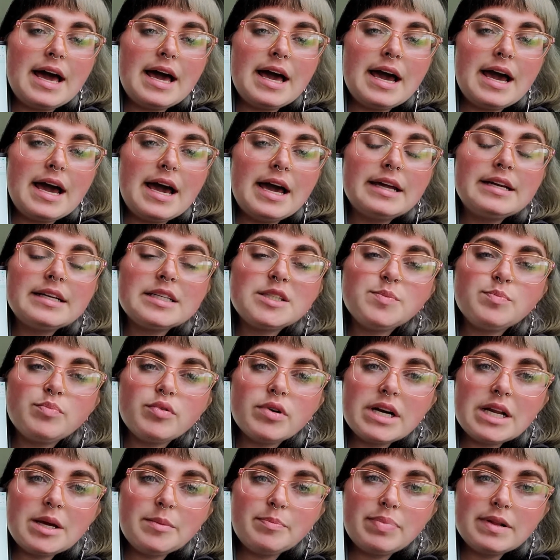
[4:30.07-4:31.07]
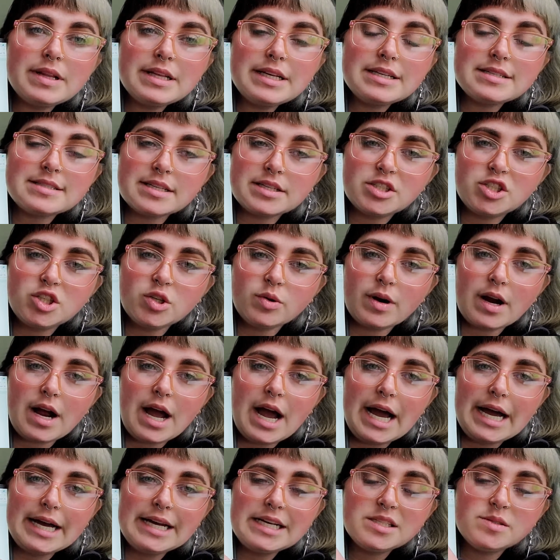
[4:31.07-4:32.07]
And it's pretty pleasing to our
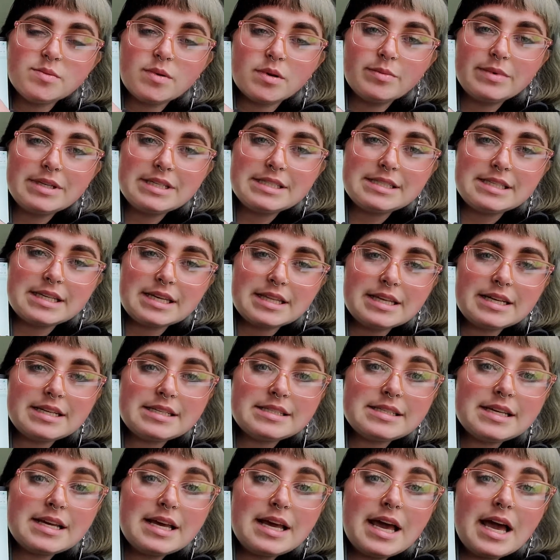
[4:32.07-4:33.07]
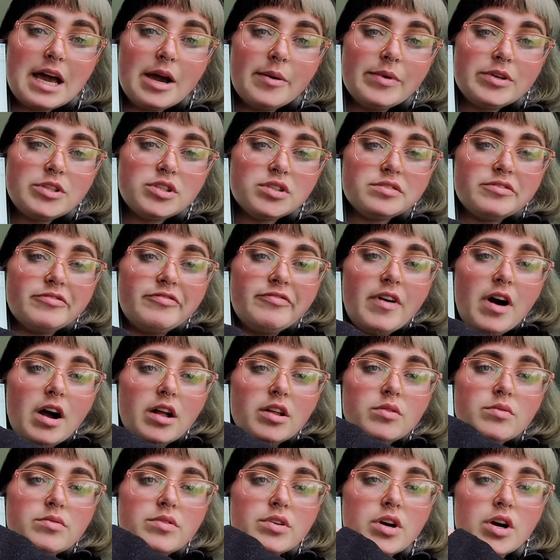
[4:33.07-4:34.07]
eyes when we see this, and we just
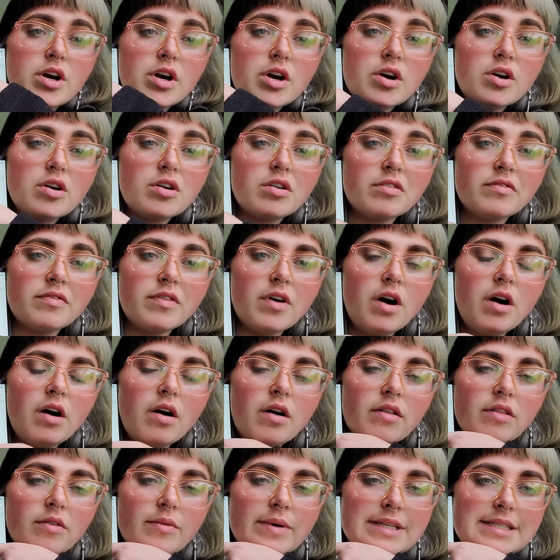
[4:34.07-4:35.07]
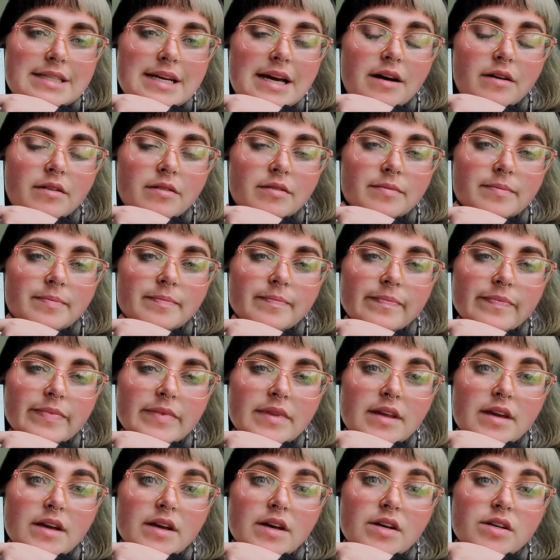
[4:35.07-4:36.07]
follow the curve all the way down.
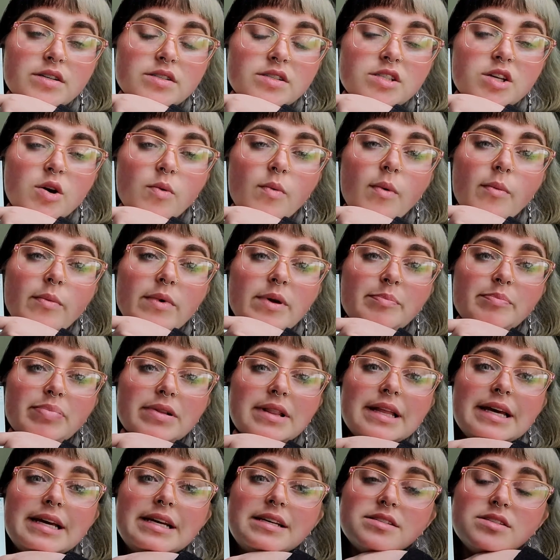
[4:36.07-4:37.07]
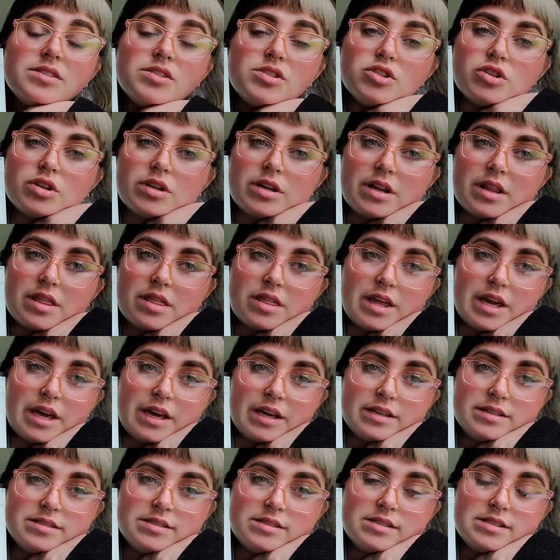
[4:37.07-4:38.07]
So when we place certain
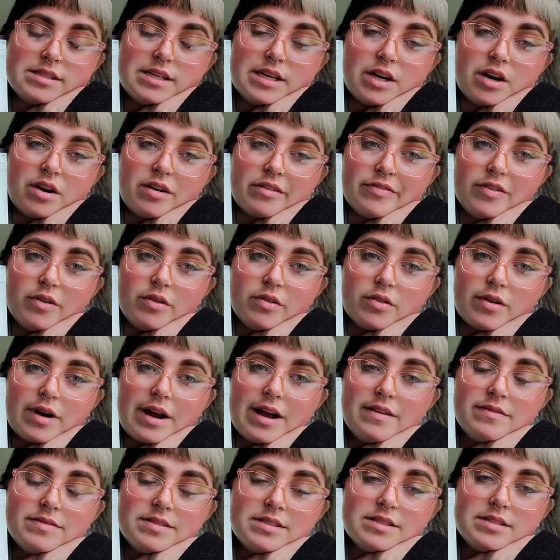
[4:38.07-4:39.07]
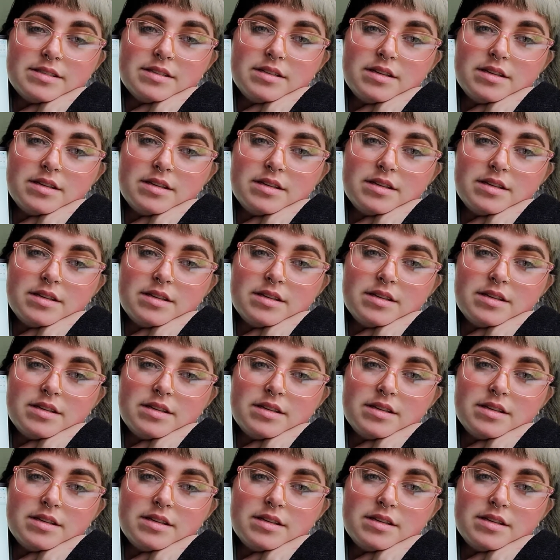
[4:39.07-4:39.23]
things in our photographs